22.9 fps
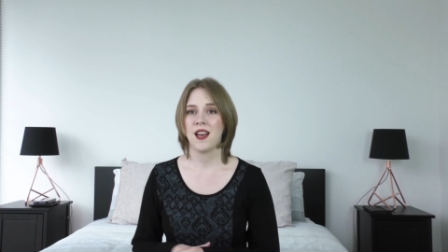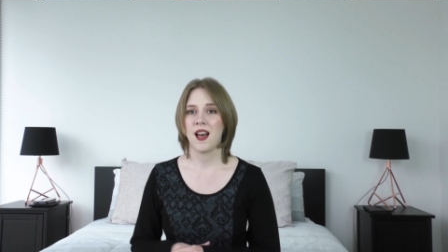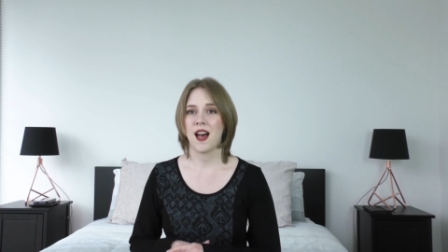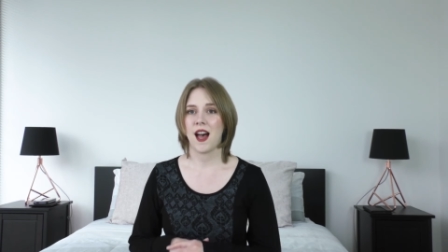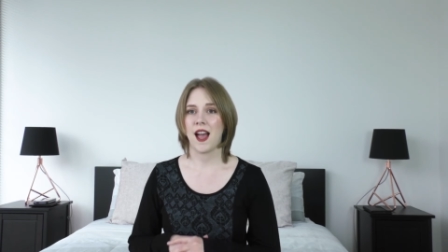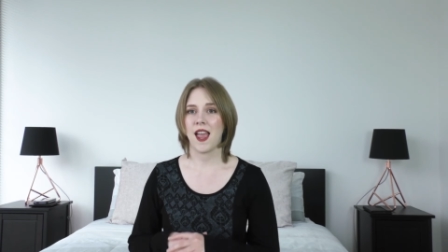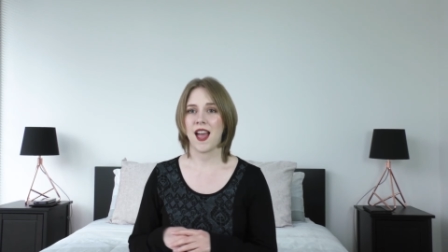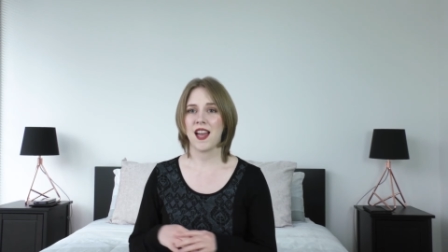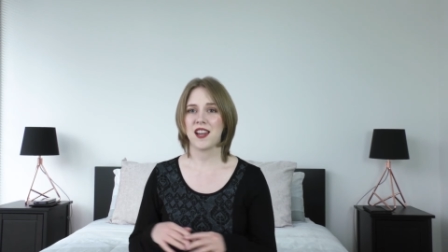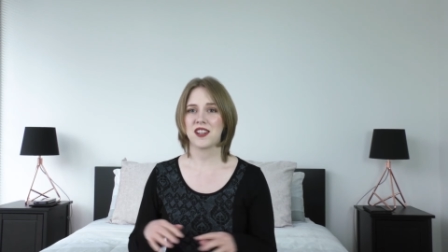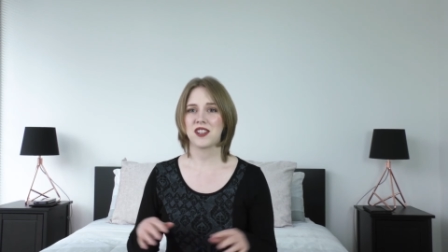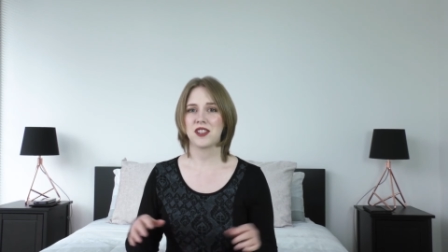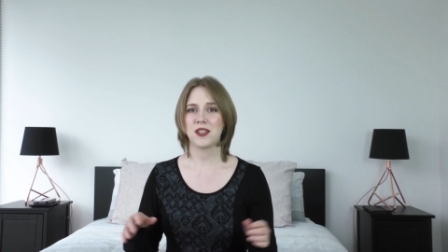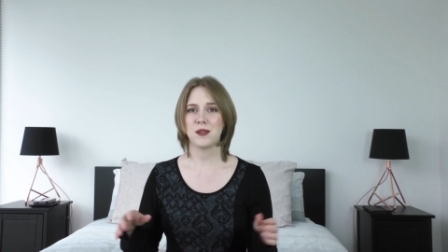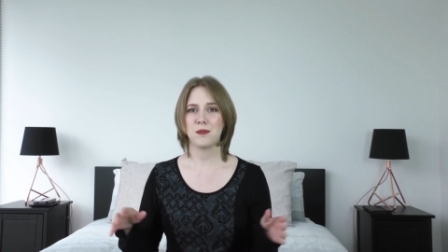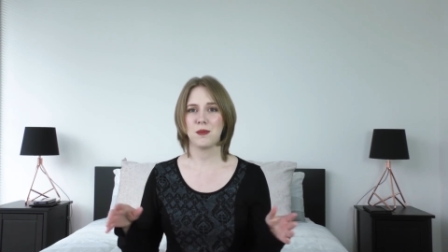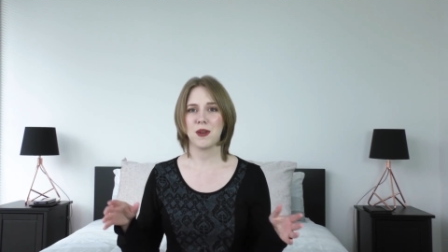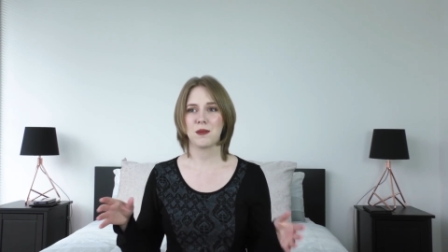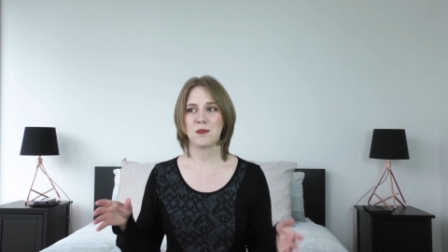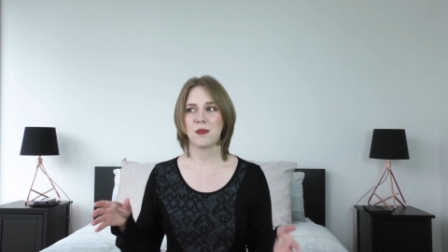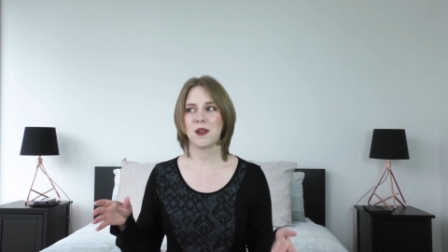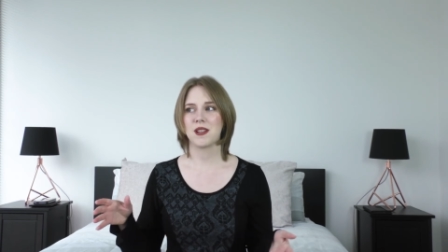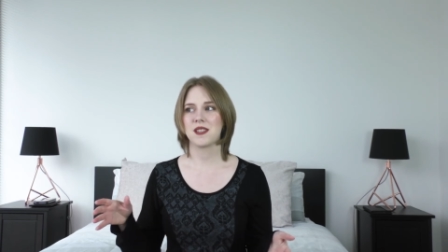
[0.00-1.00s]
I actually
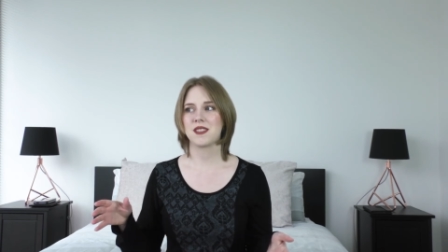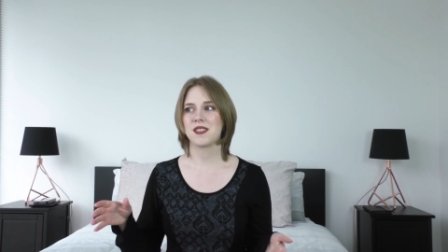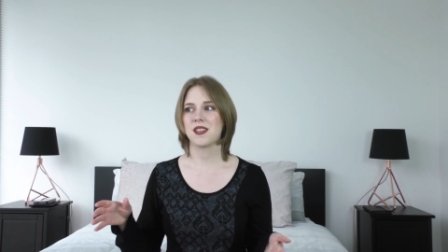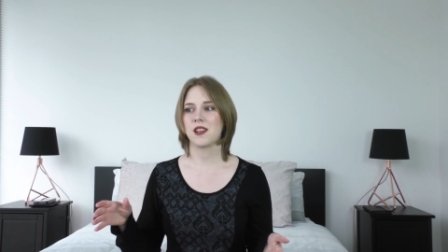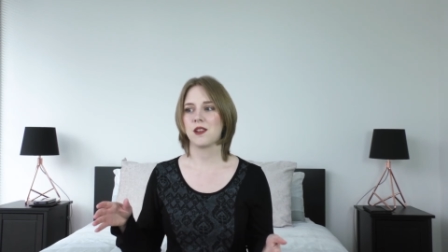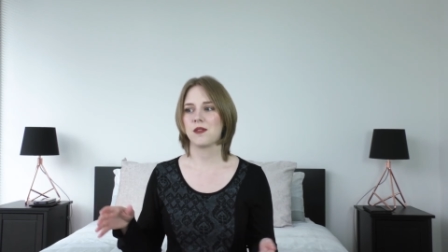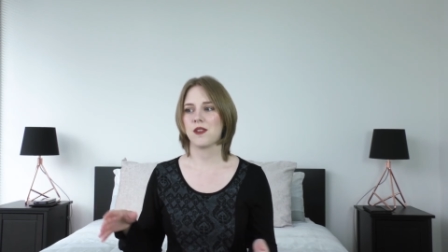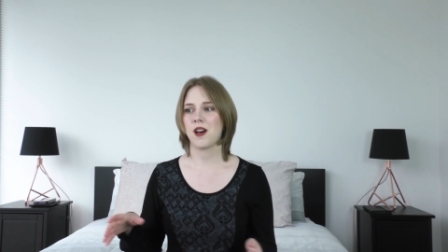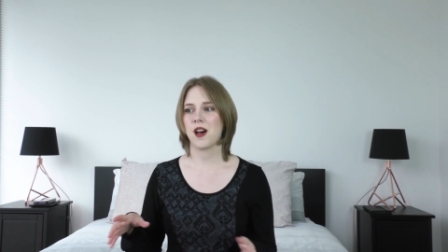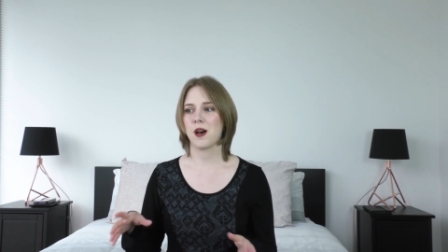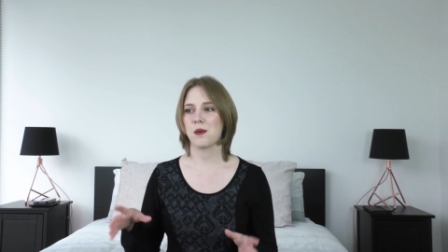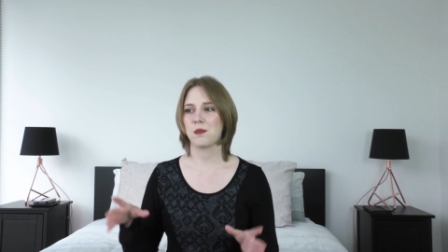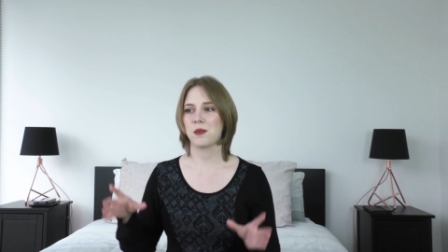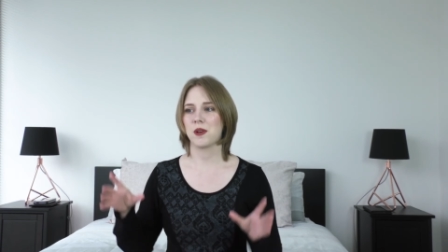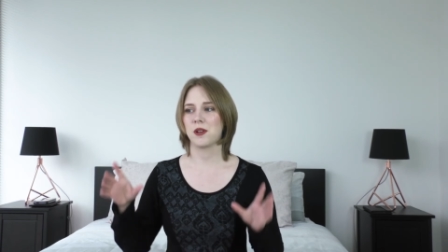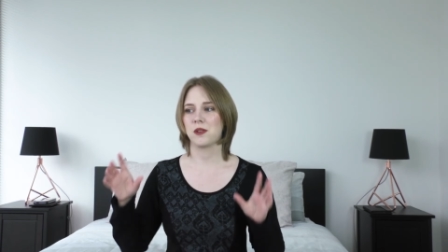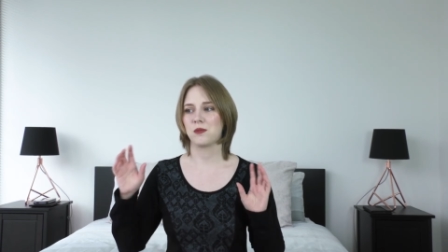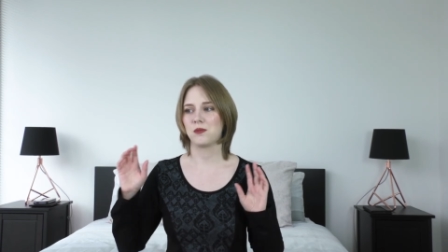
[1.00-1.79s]
made myself up a